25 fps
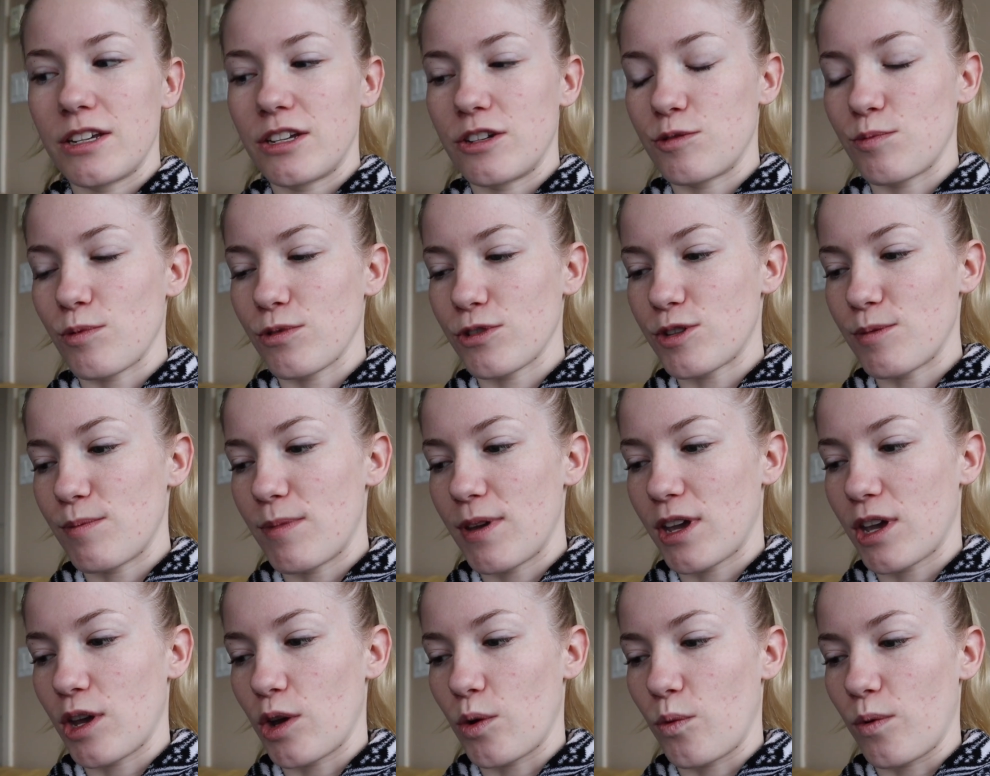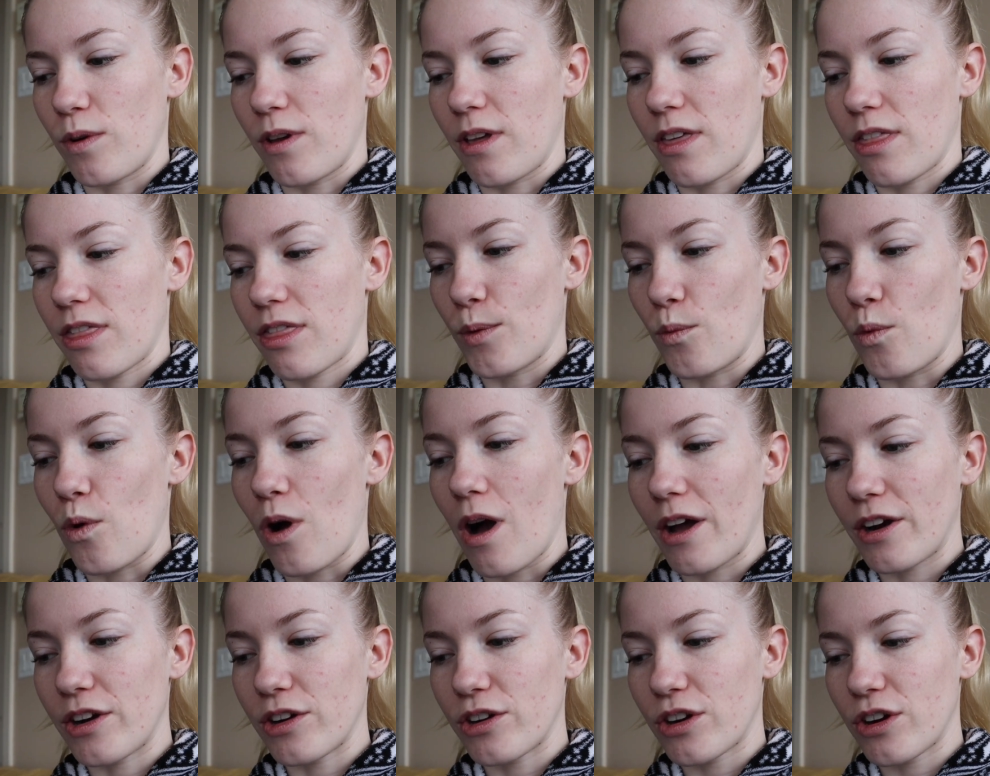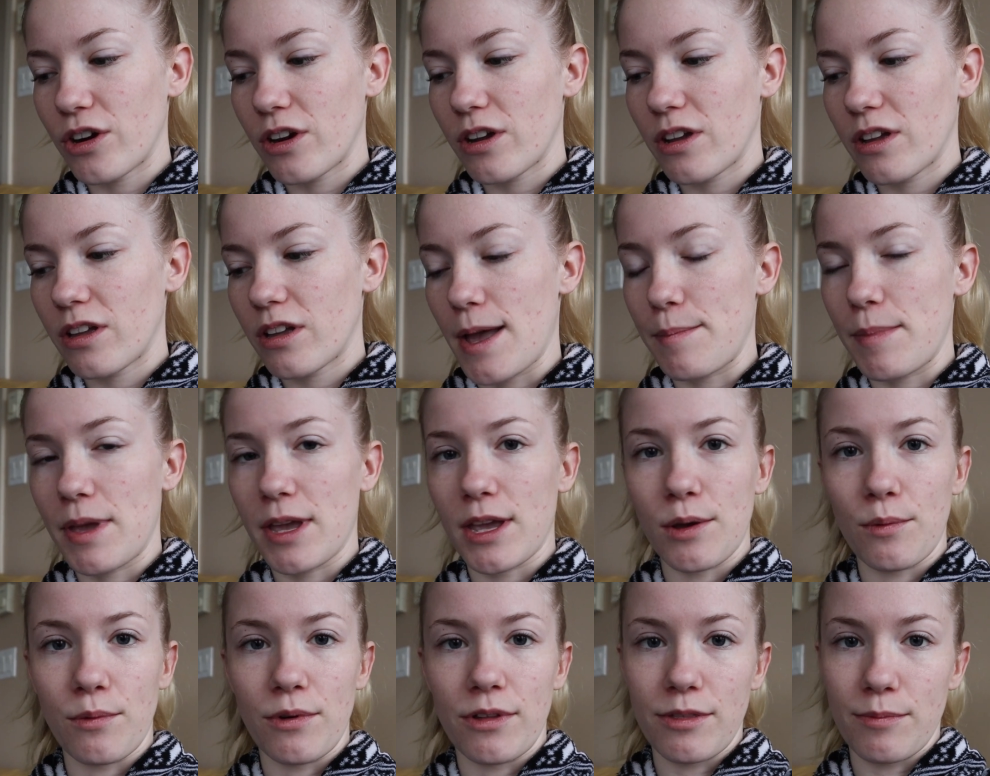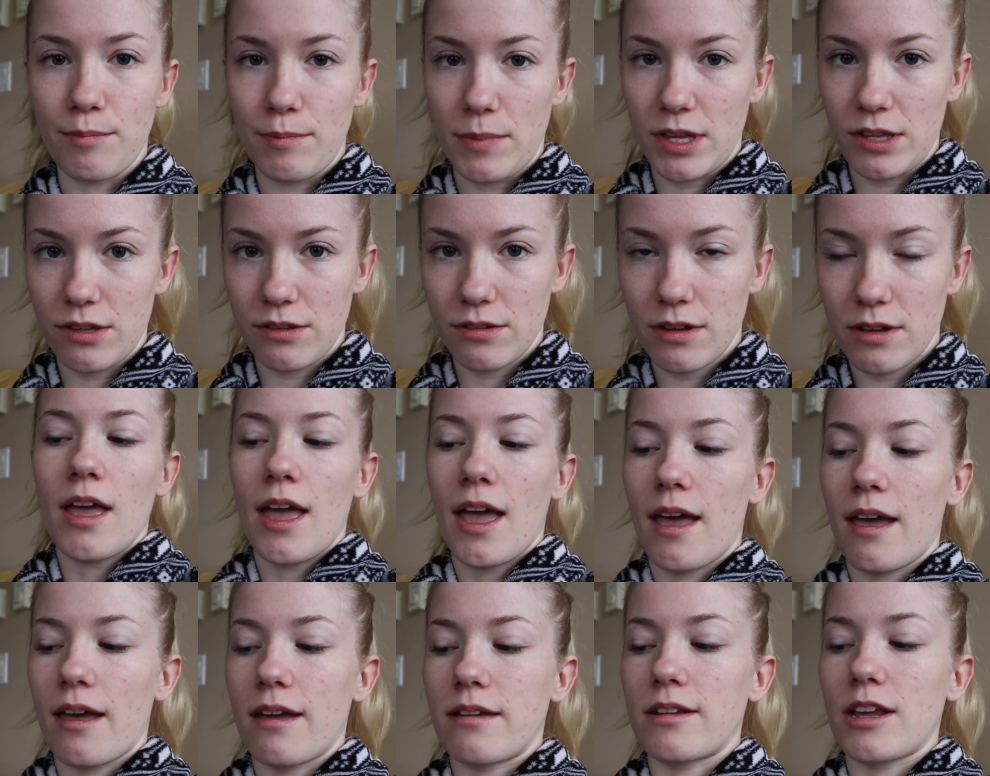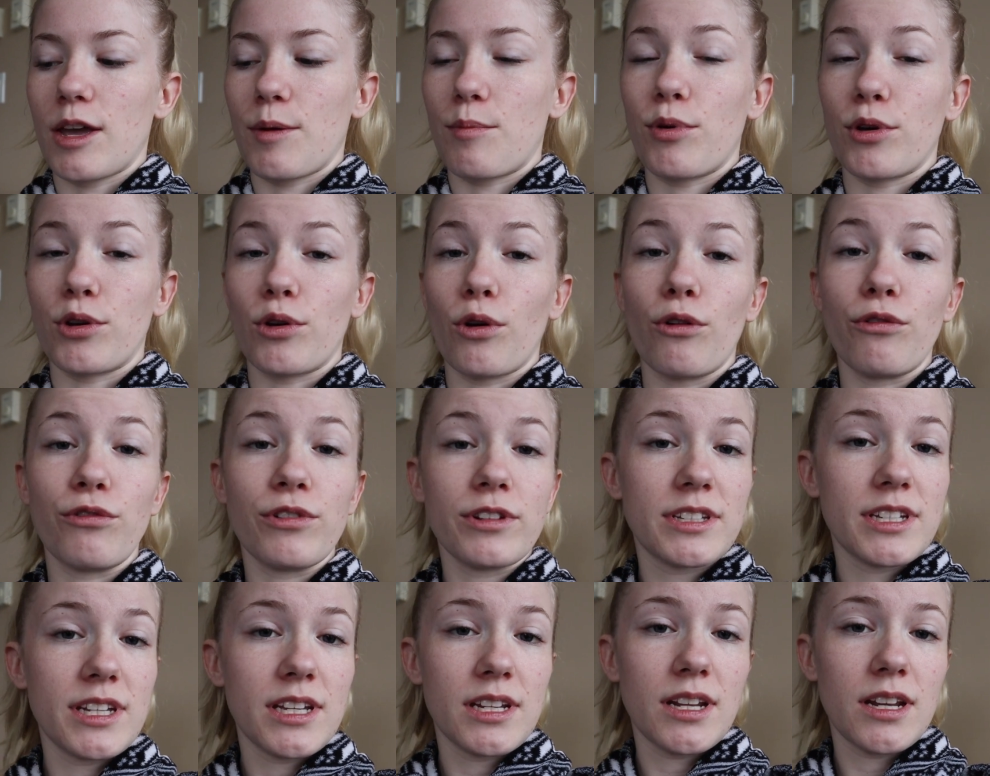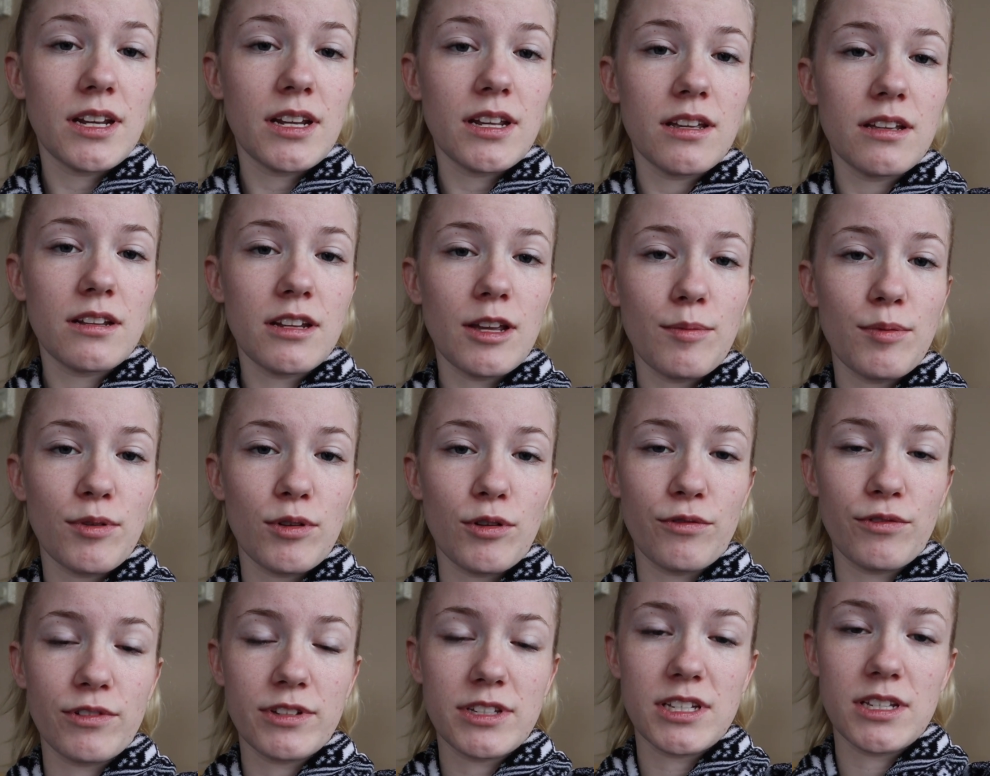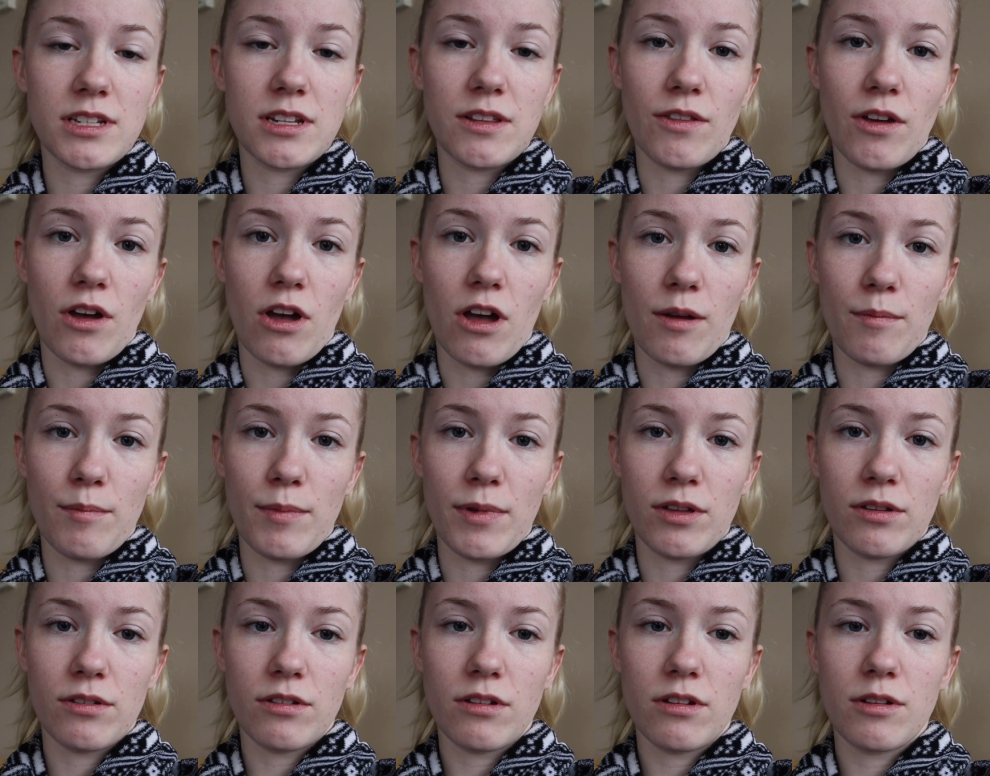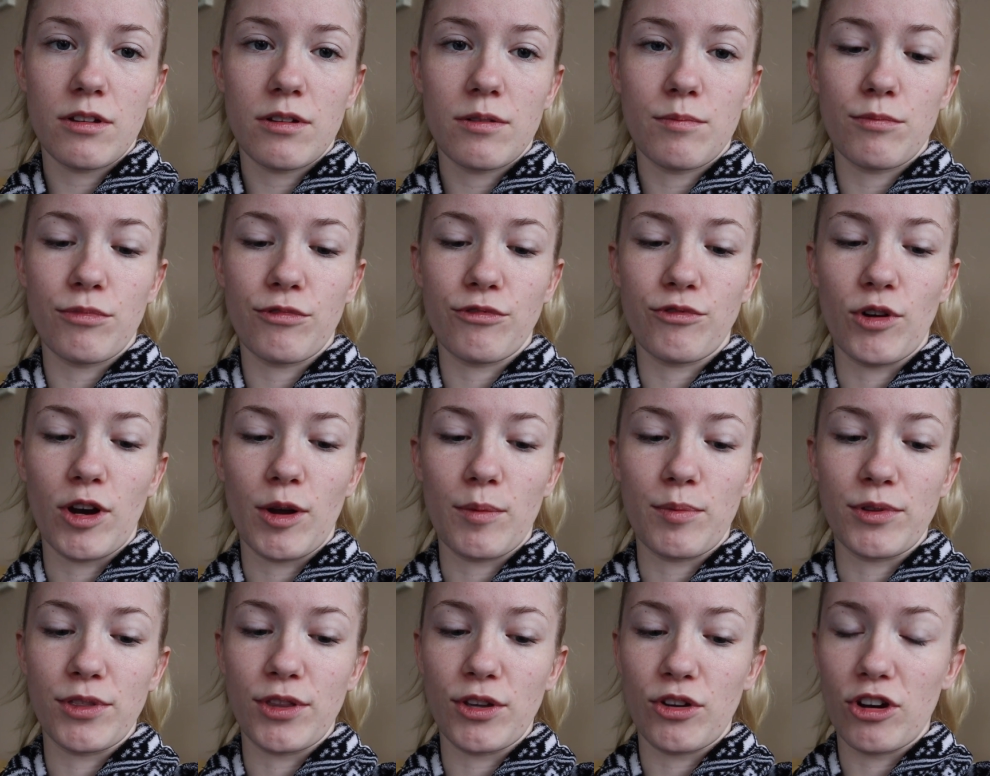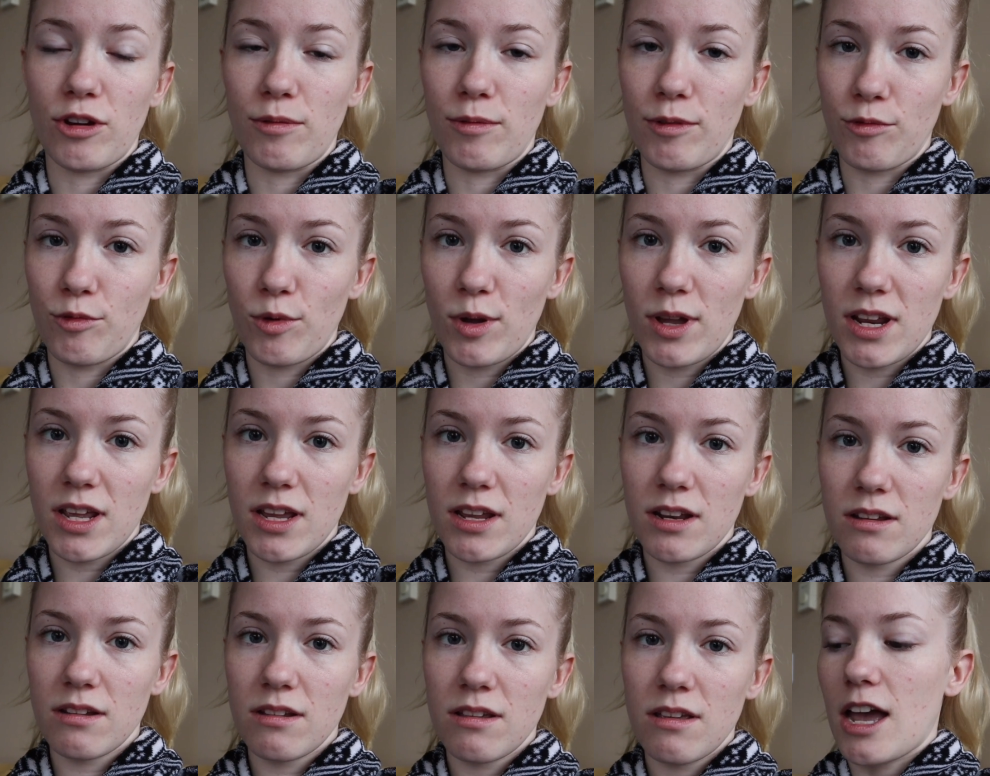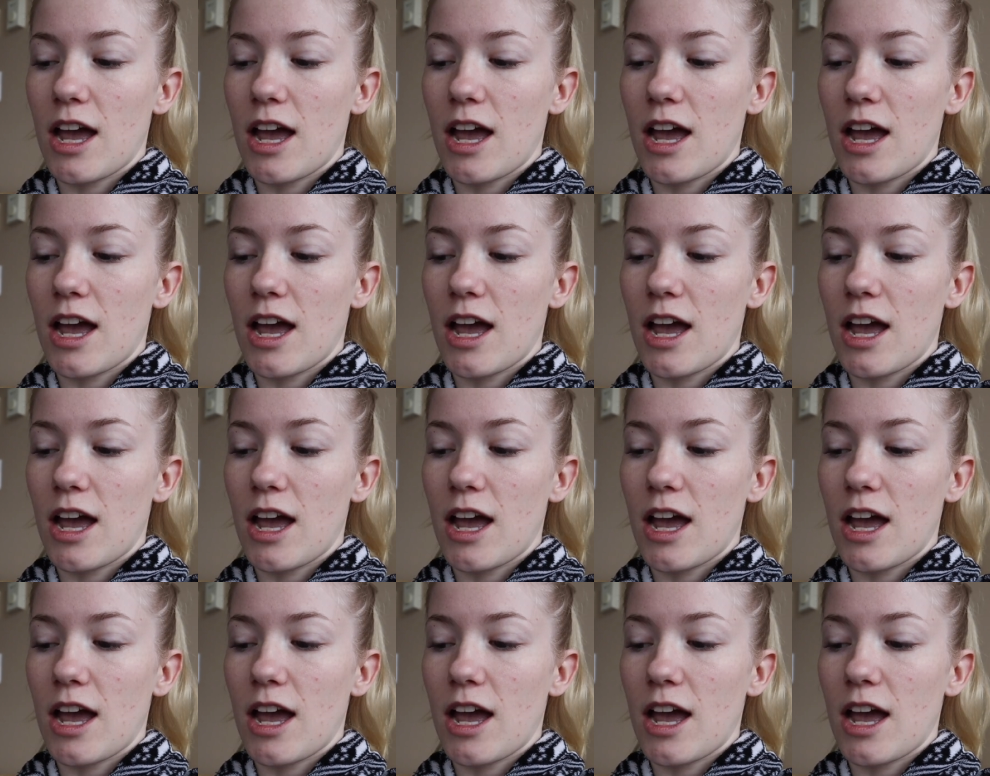You're supposed to make it with water. I make it with milk, and I put Ovaltine in it. I put Ovaltine in the hot milk before I put the cream of wheat in.